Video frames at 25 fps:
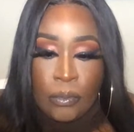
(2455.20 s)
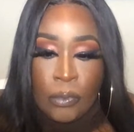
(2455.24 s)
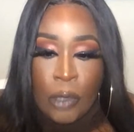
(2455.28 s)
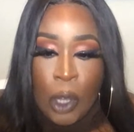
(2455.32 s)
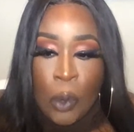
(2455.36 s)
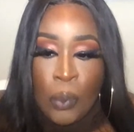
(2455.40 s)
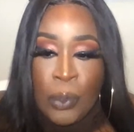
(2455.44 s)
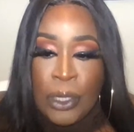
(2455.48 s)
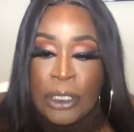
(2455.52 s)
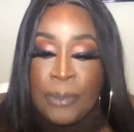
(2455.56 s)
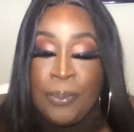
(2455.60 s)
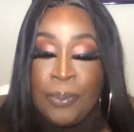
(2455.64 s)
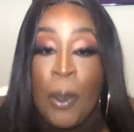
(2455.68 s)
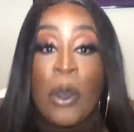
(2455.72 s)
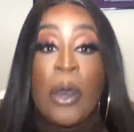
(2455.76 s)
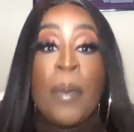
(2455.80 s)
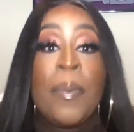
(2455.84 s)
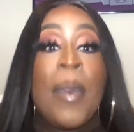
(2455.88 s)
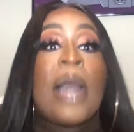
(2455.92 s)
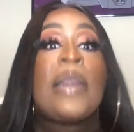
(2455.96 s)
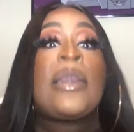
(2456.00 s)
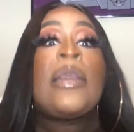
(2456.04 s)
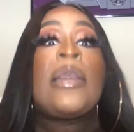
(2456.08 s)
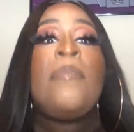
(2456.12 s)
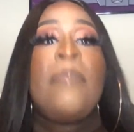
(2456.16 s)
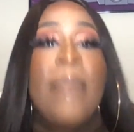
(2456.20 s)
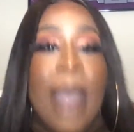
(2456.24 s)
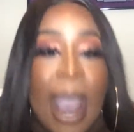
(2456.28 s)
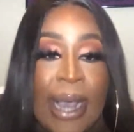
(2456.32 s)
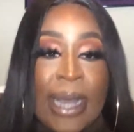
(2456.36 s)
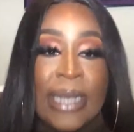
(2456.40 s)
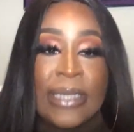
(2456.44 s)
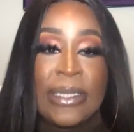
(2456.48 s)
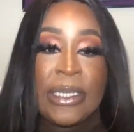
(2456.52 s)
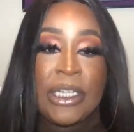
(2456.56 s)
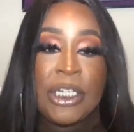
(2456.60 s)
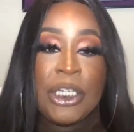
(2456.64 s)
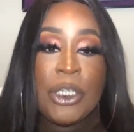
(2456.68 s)
we spoke about the
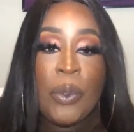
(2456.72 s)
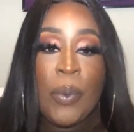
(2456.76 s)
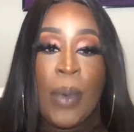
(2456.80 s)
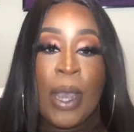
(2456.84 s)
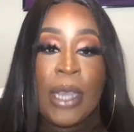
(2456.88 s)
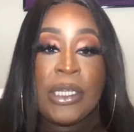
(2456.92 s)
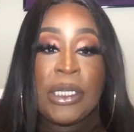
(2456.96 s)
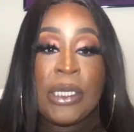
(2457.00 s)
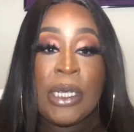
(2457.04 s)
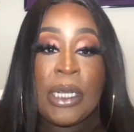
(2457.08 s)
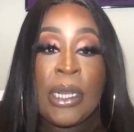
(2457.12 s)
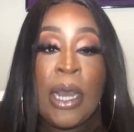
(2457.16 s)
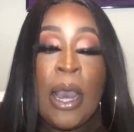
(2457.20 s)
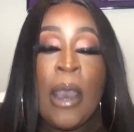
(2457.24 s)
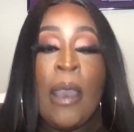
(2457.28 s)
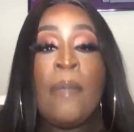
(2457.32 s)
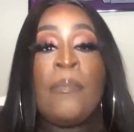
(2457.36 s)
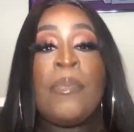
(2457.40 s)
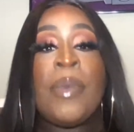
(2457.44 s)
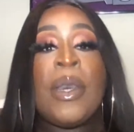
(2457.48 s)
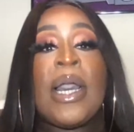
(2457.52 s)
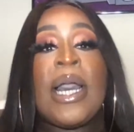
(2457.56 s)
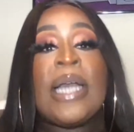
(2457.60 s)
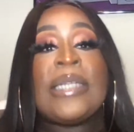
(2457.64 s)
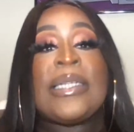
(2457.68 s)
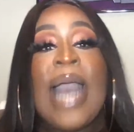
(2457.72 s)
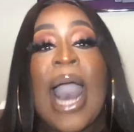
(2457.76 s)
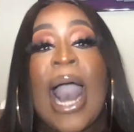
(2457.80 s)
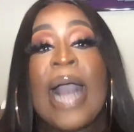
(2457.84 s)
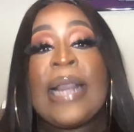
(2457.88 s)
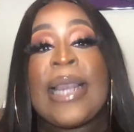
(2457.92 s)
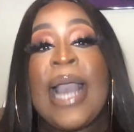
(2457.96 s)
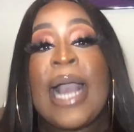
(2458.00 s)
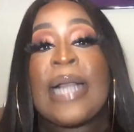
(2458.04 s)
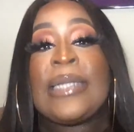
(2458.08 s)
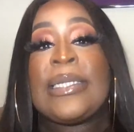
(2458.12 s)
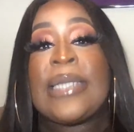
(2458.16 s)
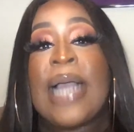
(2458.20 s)
Megan situation because at
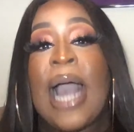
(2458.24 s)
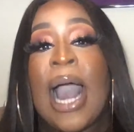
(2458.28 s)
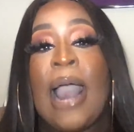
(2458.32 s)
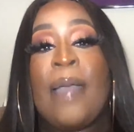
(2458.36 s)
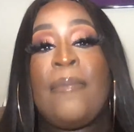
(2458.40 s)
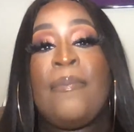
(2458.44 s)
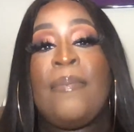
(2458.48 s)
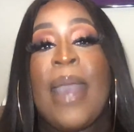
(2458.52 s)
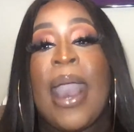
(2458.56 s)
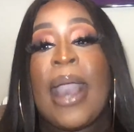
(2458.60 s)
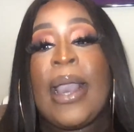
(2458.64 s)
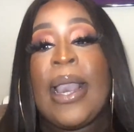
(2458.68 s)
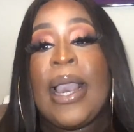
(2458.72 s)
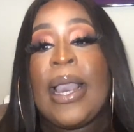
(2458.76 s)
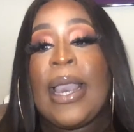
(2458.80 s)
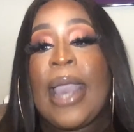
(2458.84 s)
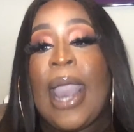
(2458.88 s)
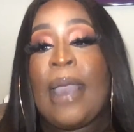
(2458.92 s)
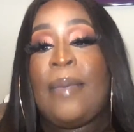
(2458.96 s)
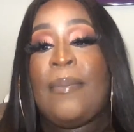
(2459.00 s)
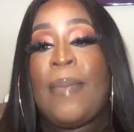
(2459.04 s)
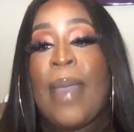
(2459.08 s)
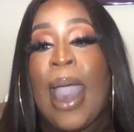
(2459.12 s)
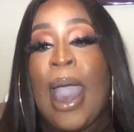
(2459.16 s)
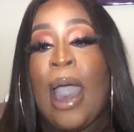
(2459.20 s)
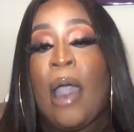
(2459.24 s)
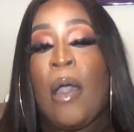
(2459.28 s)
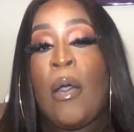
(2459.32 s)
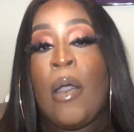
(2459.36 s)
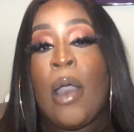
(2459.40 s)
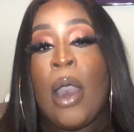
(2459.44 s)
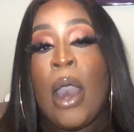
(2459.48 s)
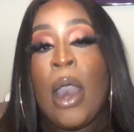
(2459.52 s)
that time, Megan came out